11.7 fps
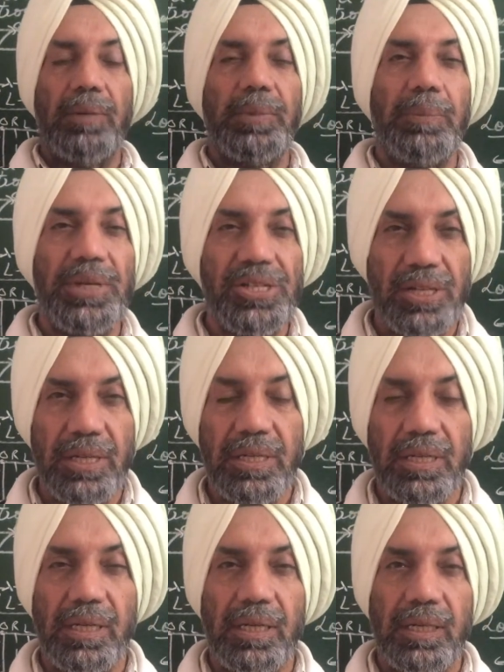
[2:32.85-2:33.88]
the mean
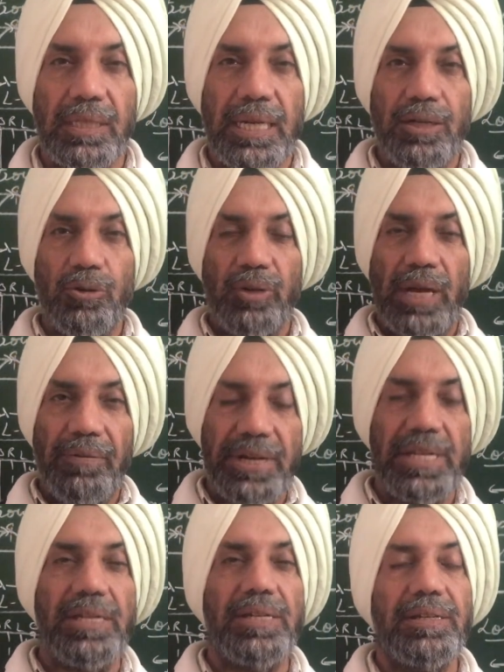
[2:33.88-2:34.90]
position, then due to
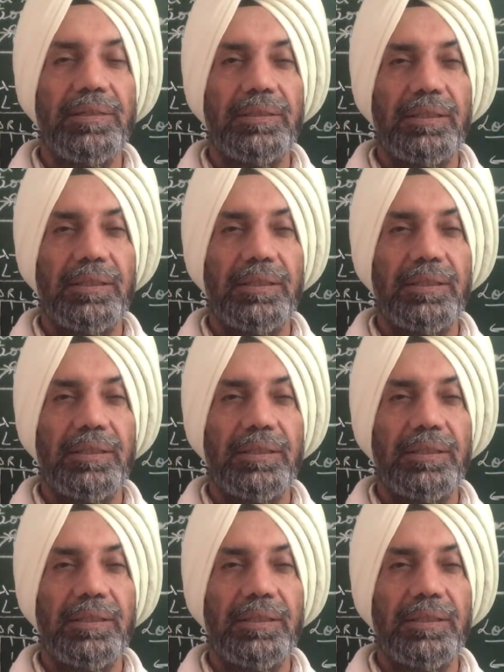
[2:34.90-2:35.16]
gravity,